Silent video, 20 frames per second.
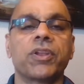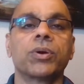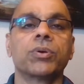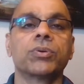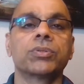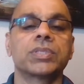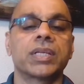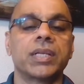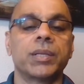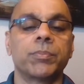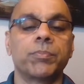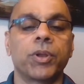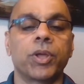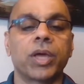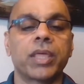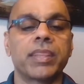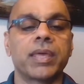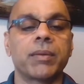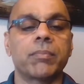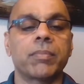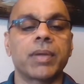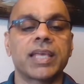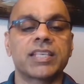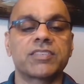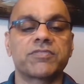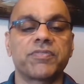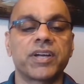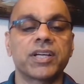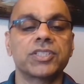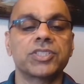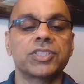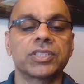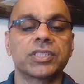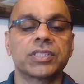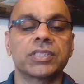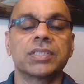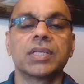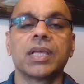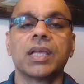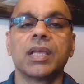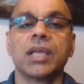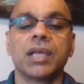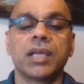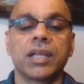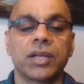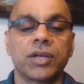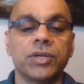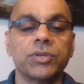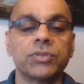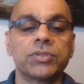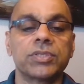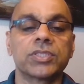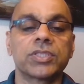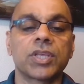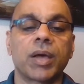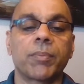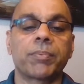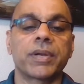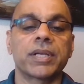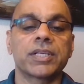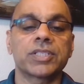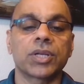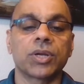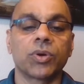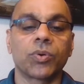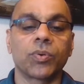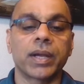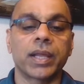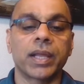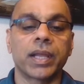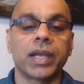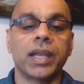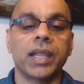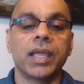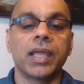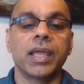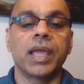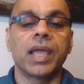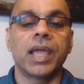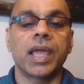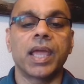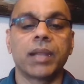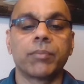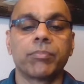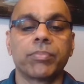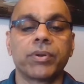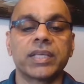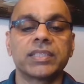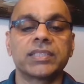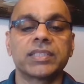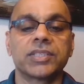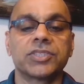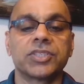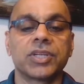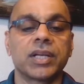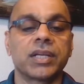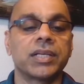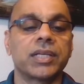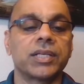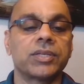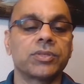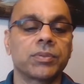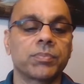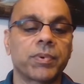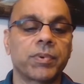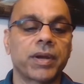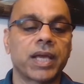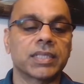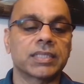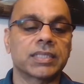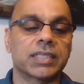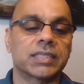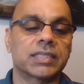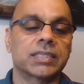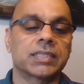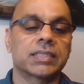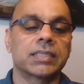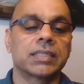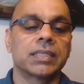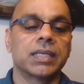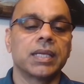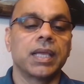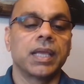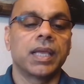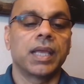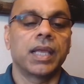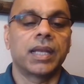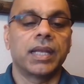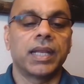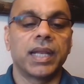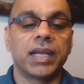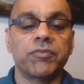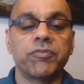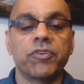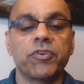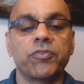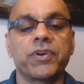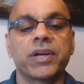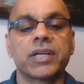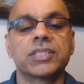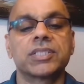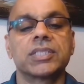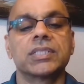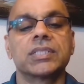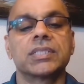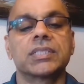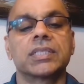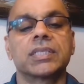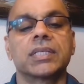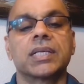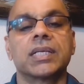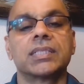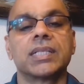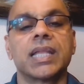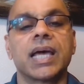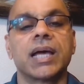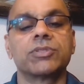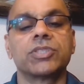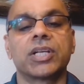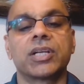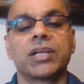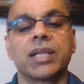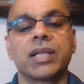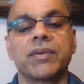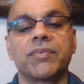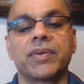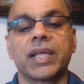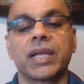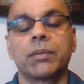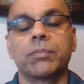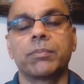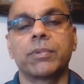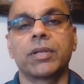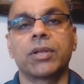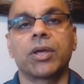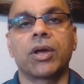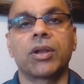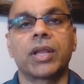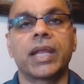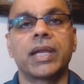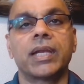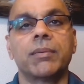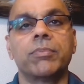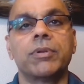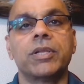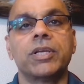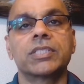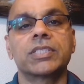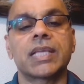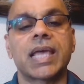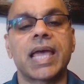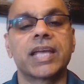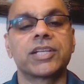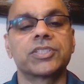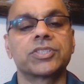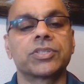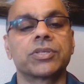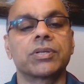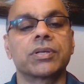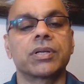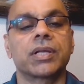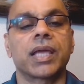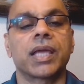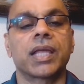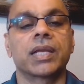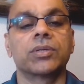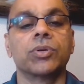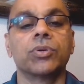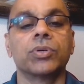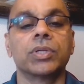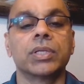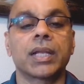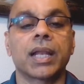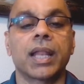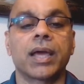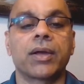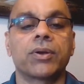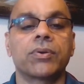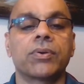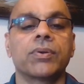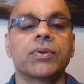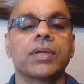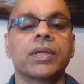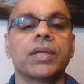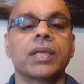flows and deploy them as functions reduces operational overhead and brings agility to the process. Dataflow Functions is now generally available on A W S, Azure, and Google Cloud.